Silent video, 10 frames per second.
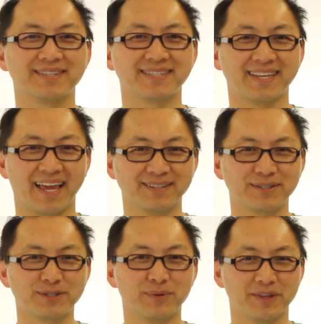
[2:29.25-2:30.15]
us an
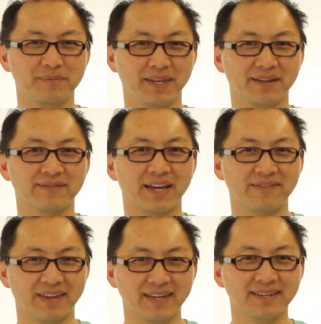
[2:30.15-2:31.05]
answer to what the meaning of
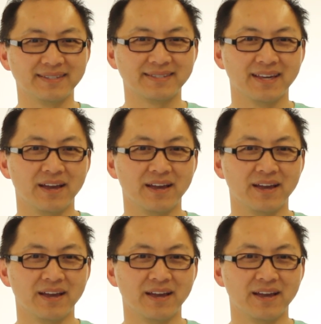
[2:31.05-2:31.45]
life is,